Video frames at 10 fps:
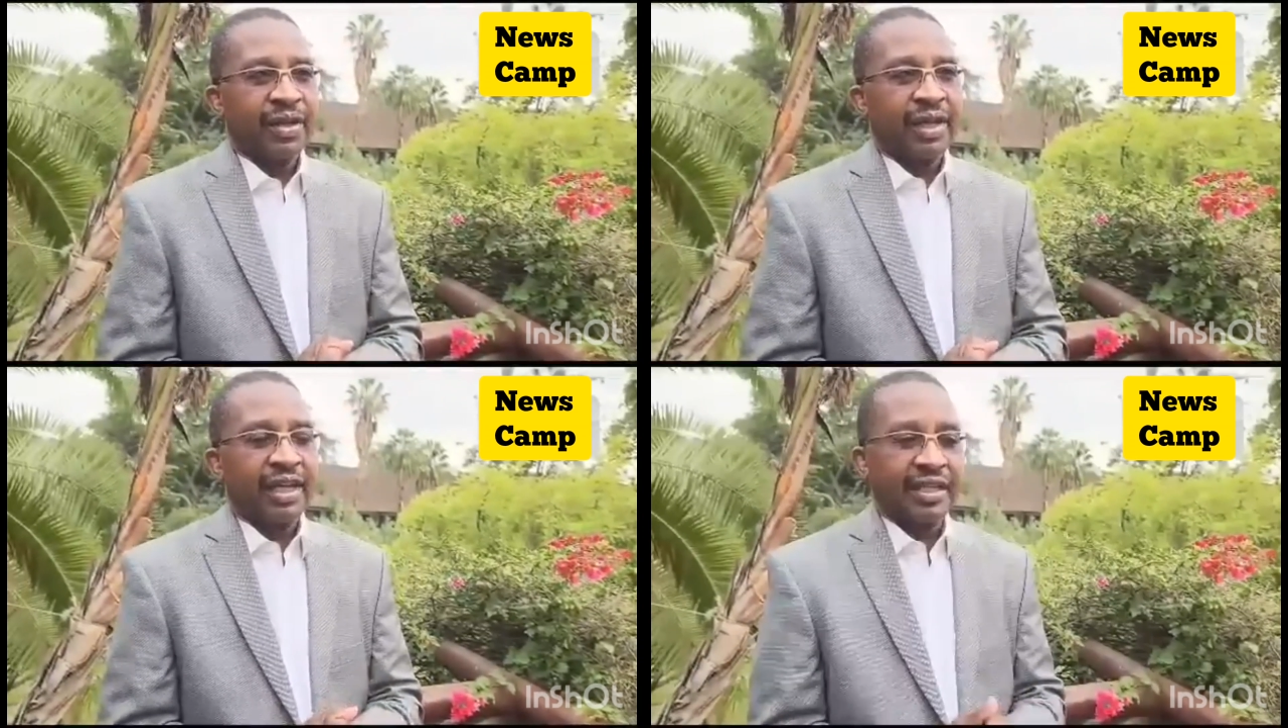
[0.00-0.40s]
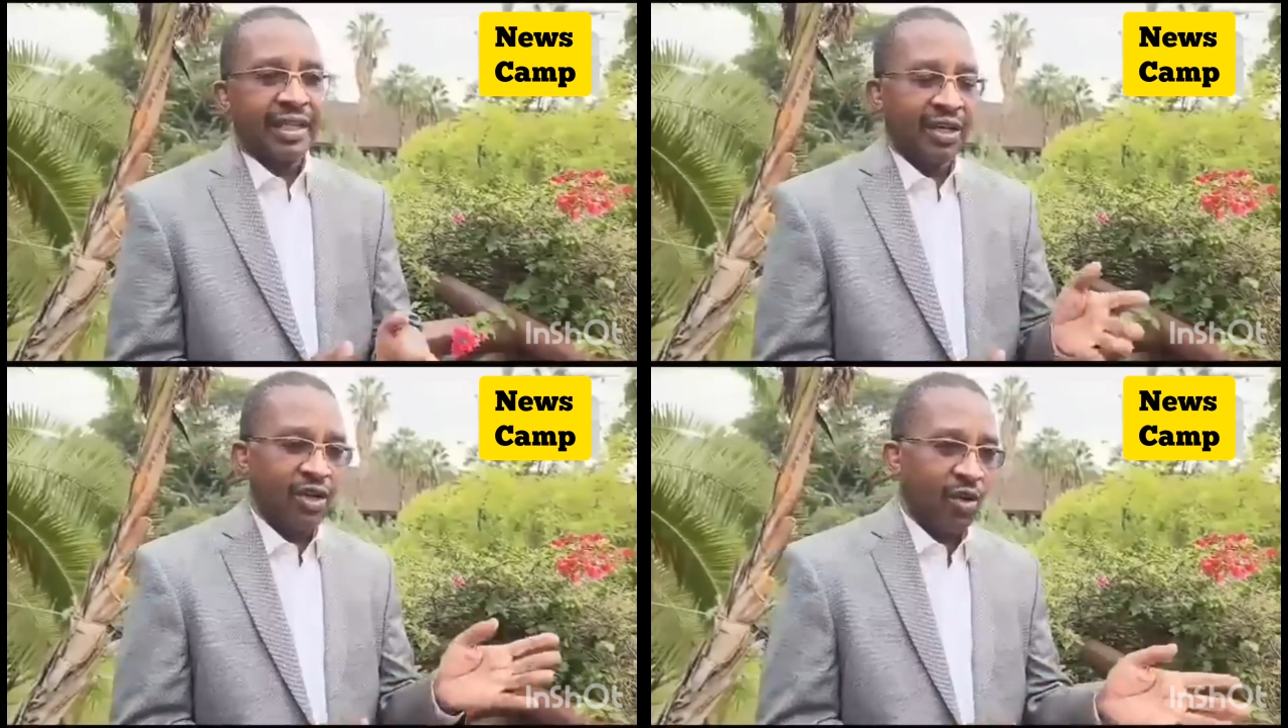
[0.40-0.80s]
in
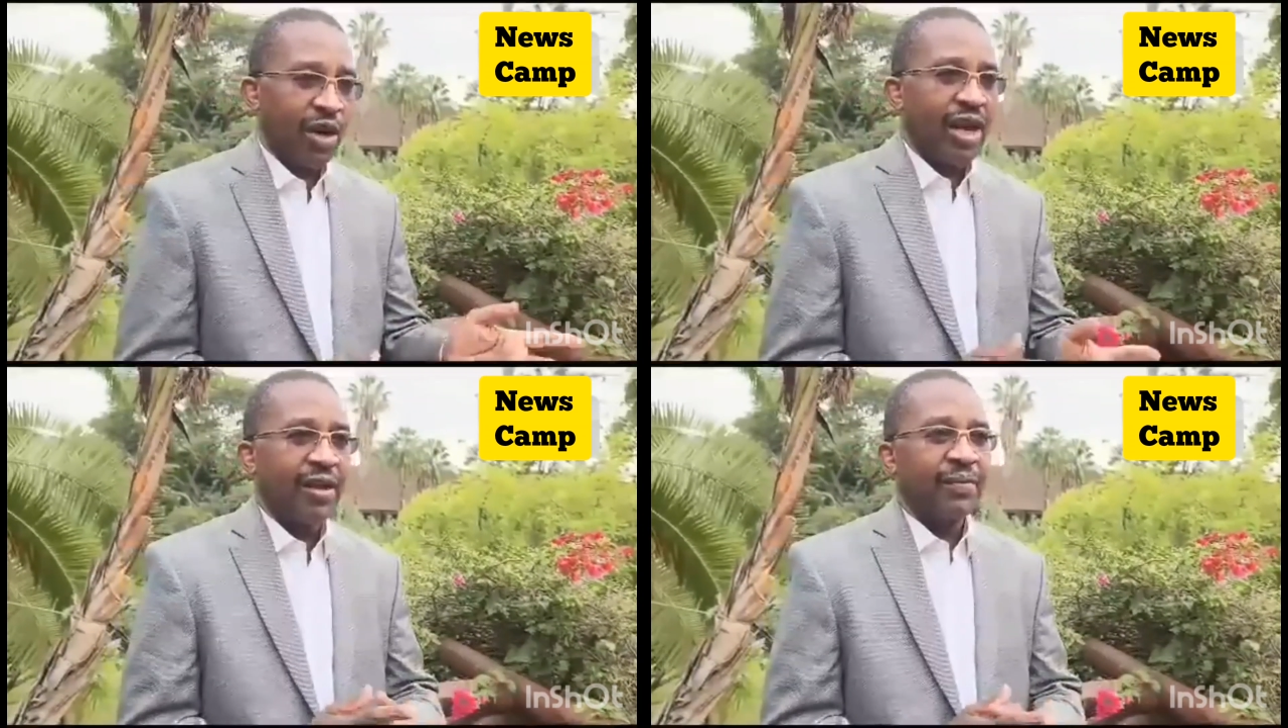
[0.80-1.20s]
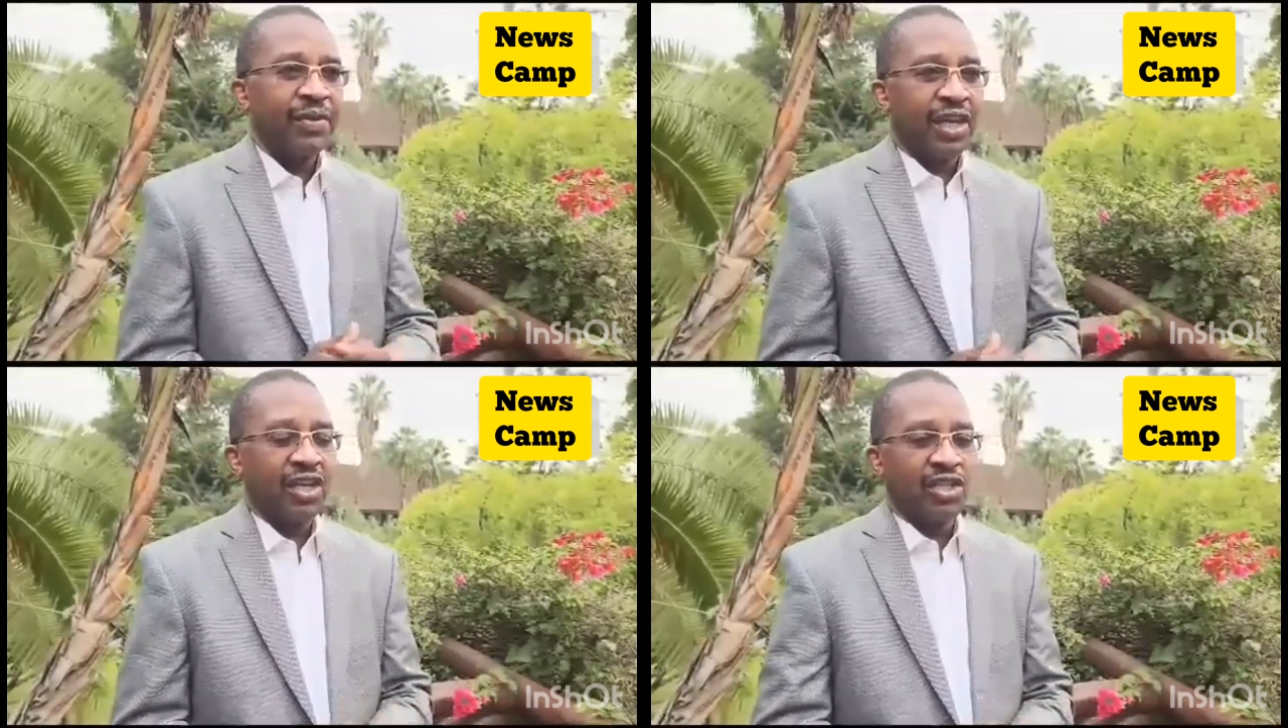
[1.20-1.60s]
Dandora,
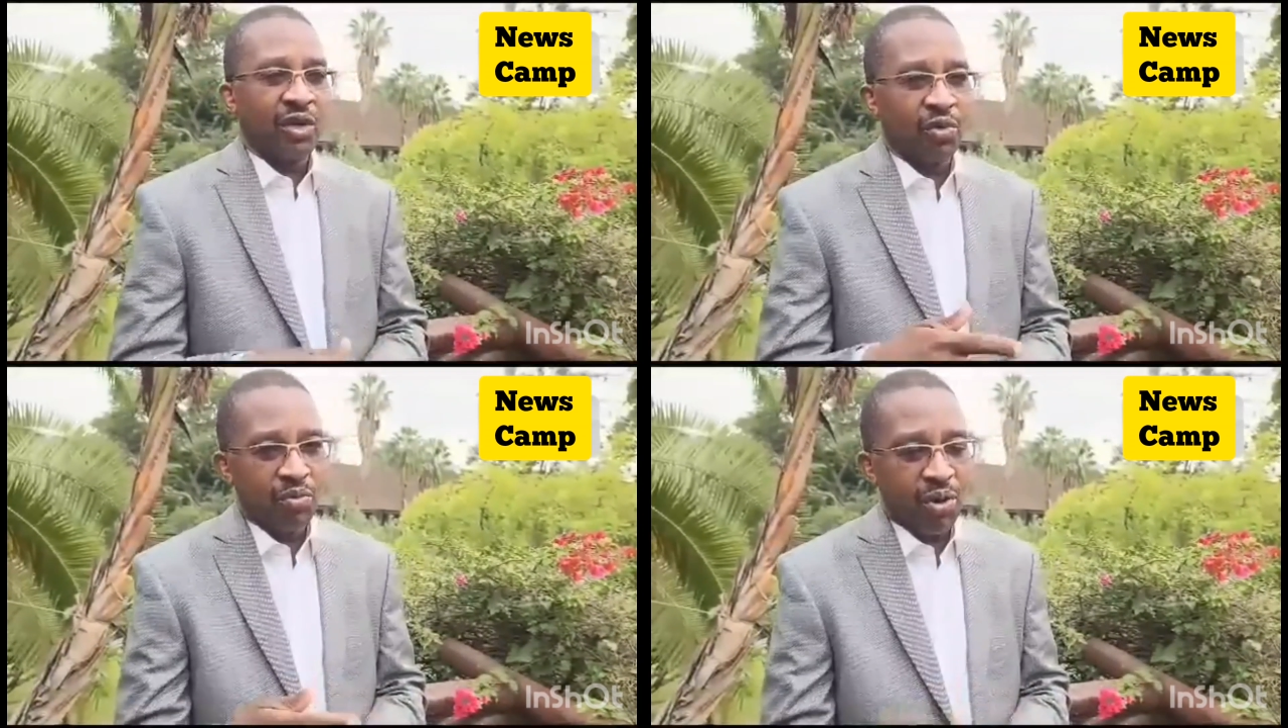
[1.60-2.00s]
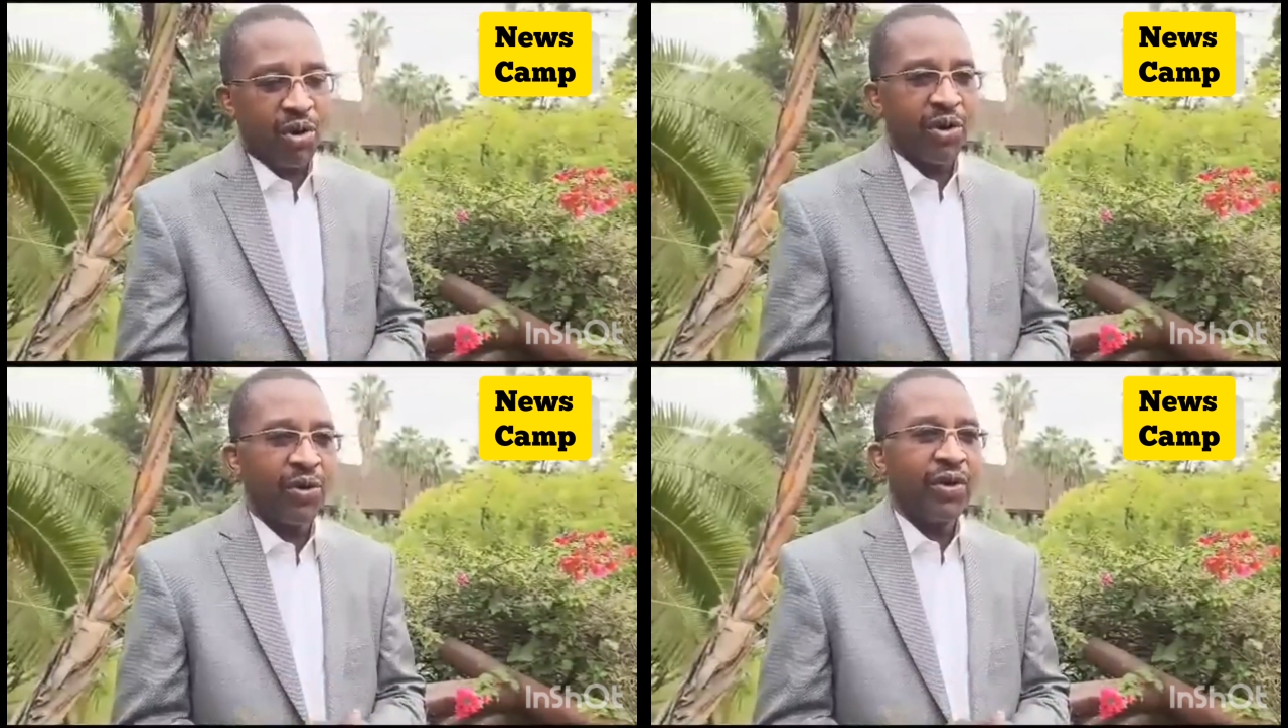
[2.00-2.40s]
in
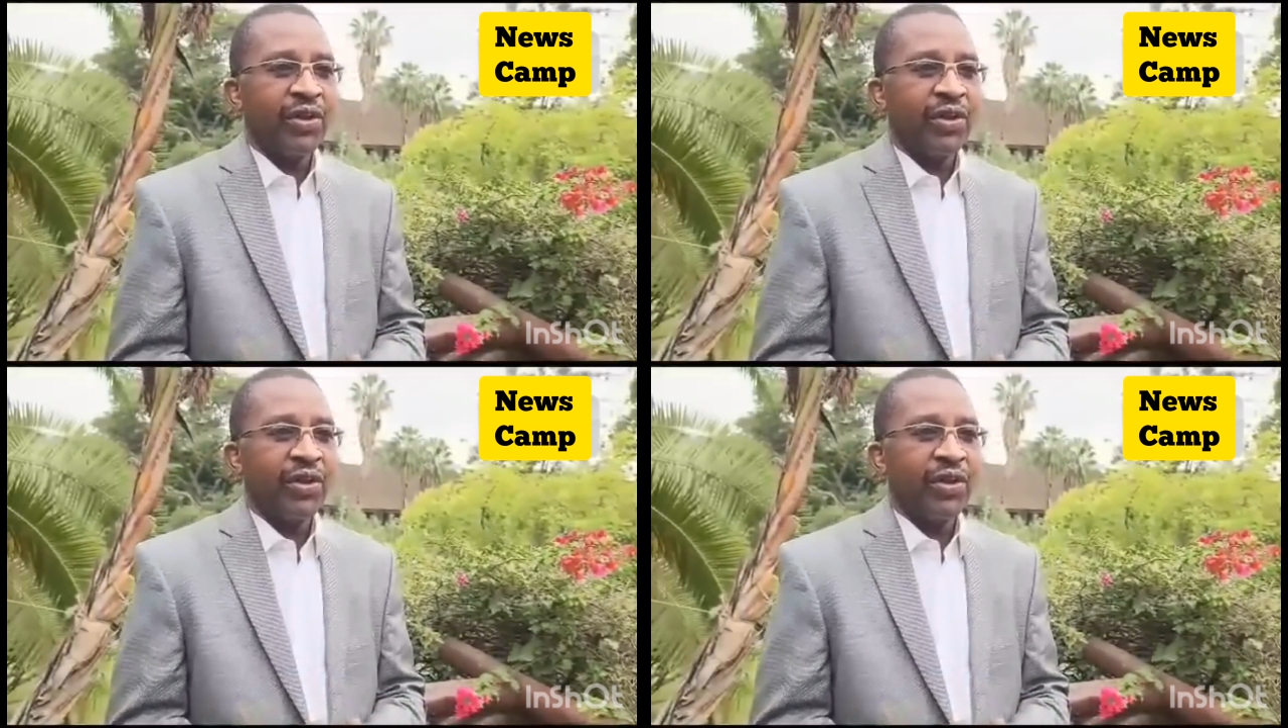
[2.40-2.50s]
Shaurimoyo,